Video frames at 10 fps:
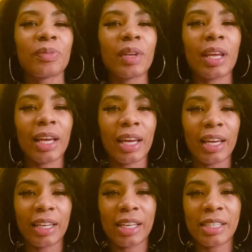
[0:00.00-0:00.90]

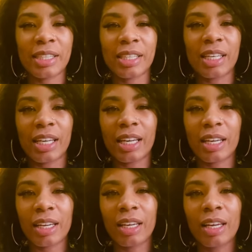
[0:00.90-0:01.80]
and let's see
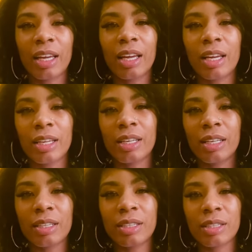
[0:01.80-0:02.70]

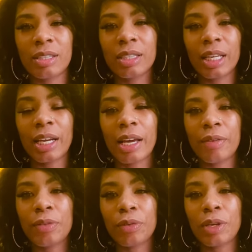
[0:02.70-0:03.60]
can I
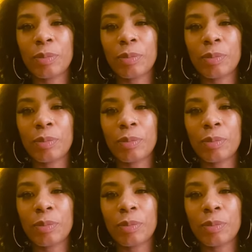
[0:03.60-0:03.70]
have three more